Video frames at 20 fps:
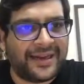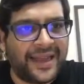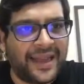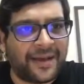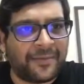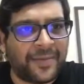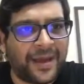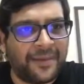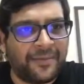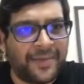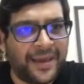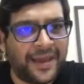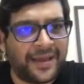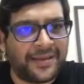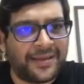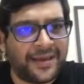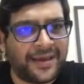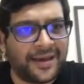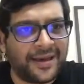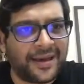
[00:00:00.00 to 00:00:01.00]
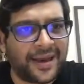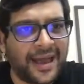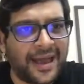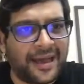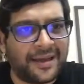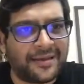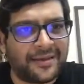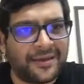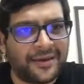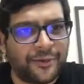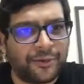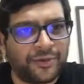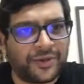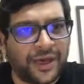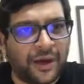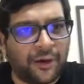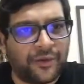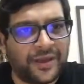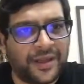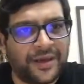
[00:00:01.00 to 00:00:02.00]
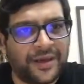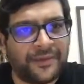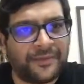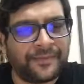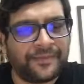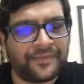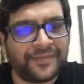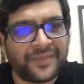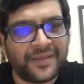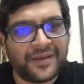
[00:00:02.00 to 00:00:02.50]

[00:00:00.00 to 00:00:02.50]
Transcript: take my base year as 2000.